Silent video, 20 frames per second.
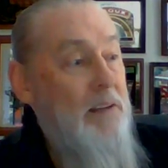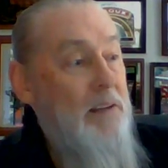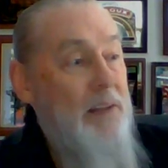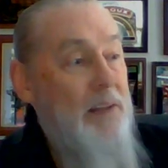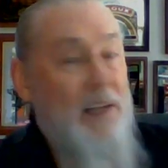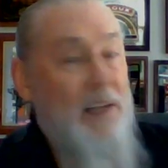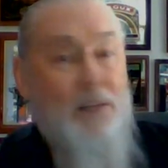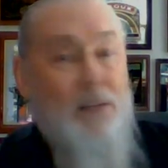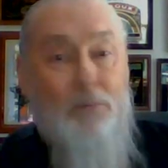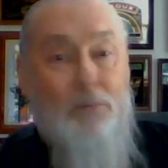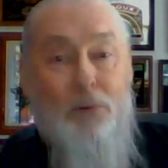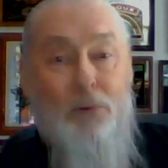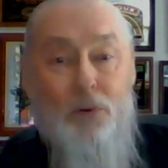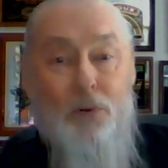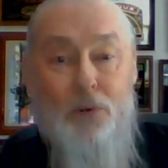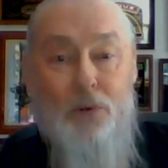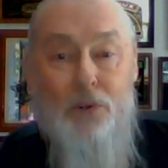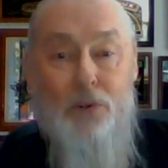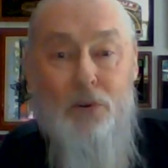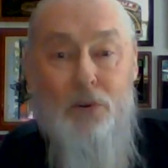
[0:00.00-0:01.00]
thank the
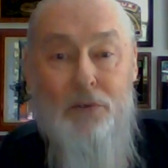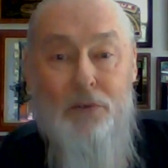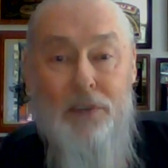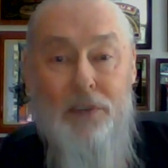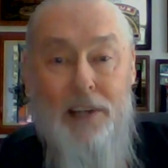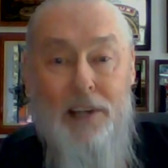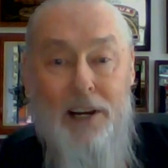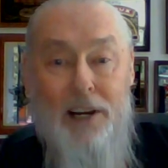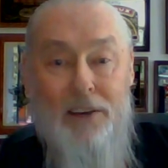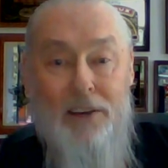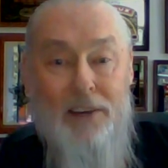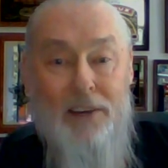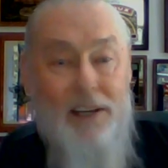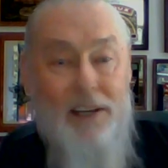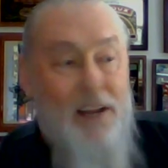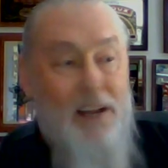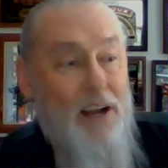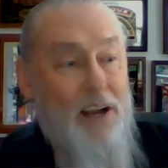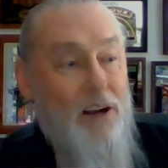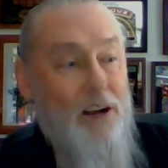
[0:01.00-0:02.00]
brewers over there
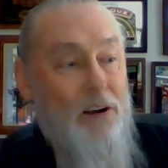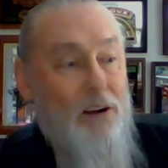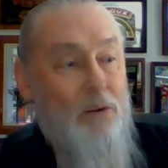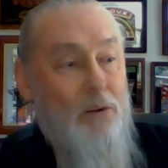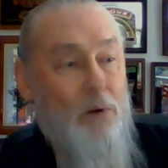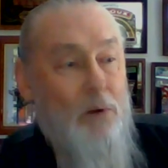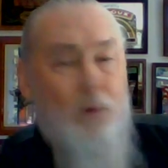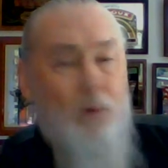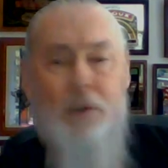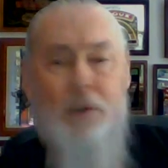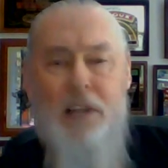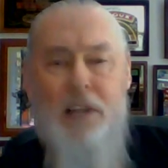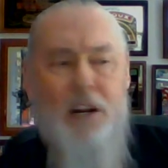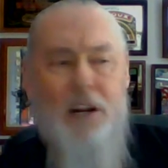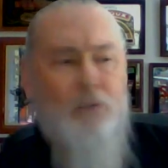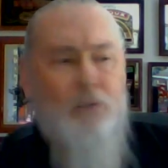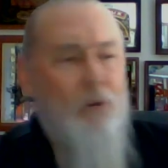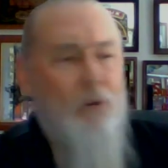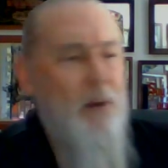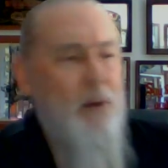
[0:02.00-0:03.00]
in, where was
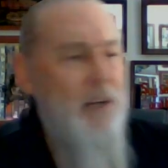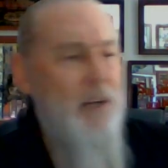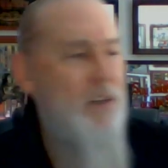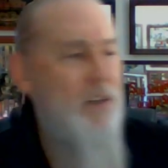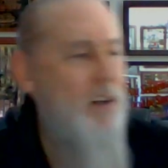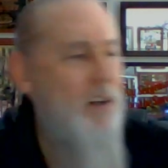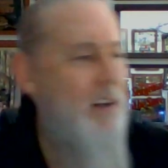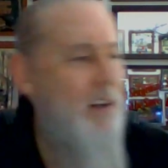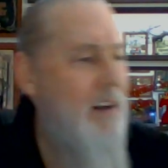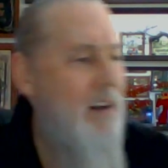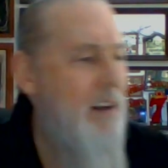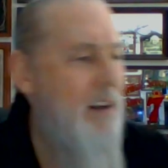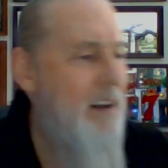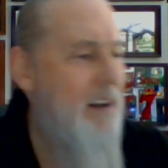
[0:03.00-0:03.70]
that, Croatia?